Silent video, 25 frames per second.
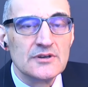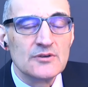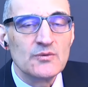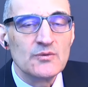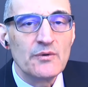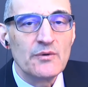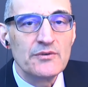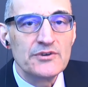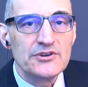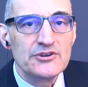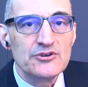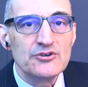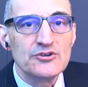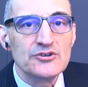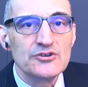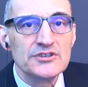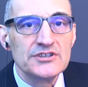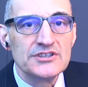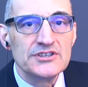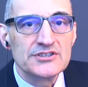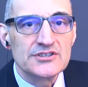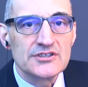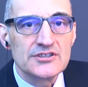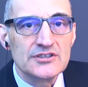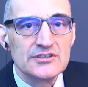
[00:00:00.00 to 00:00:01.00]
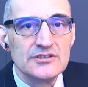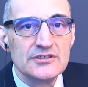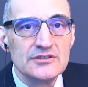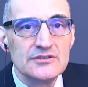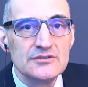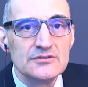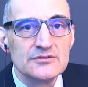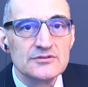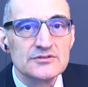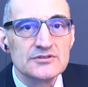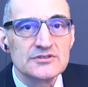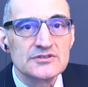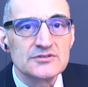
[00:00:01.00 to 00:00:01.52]
What were your earliest
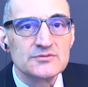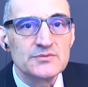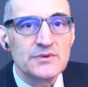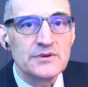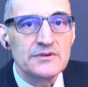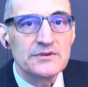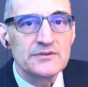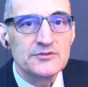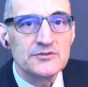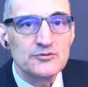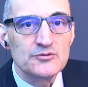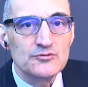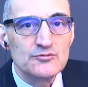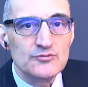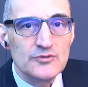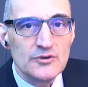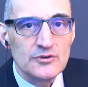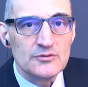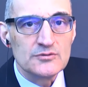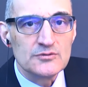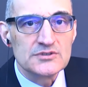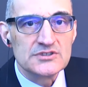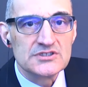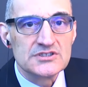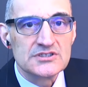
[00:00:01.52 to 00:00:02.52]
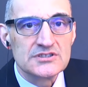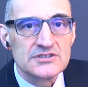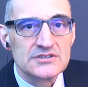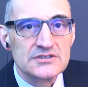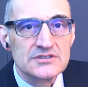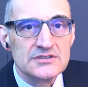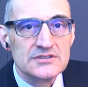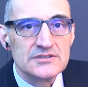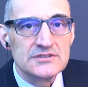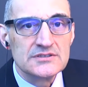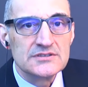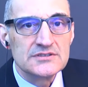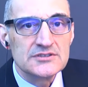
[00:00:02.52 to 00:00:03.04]
clues? Where are the roots?
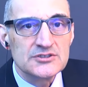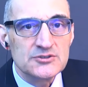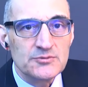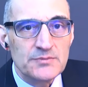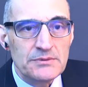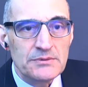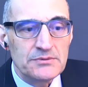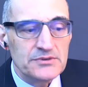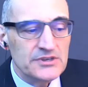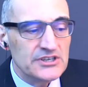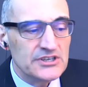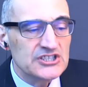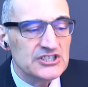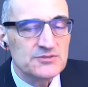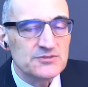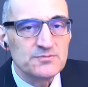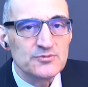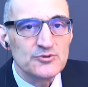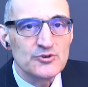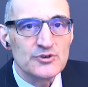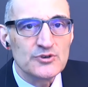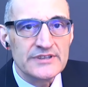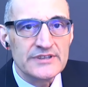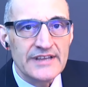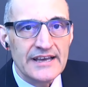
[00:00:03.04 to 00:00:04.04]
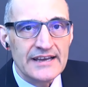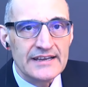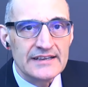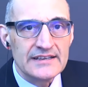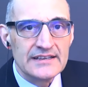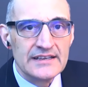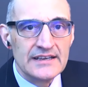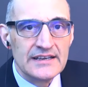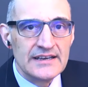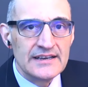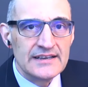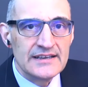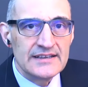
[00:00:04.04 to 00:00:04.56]
So people can explore that
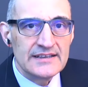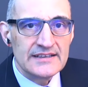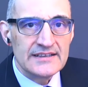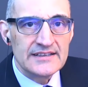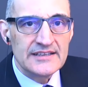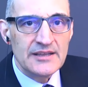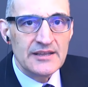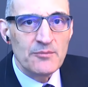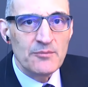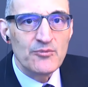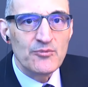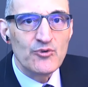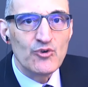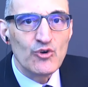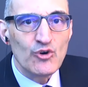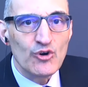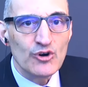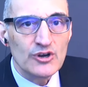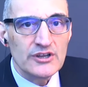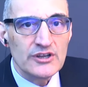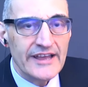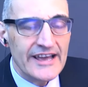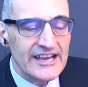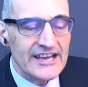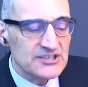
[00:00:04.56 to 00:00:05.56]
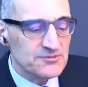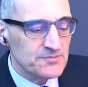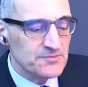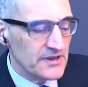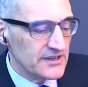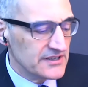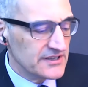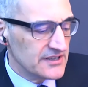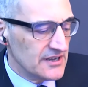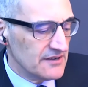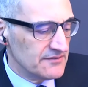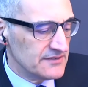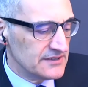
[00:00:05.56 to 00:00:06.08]
temporal
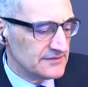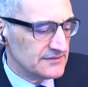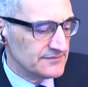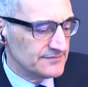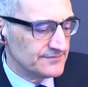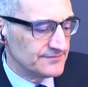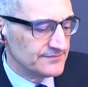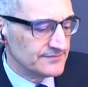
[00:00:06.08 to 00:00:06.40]
aspect of it.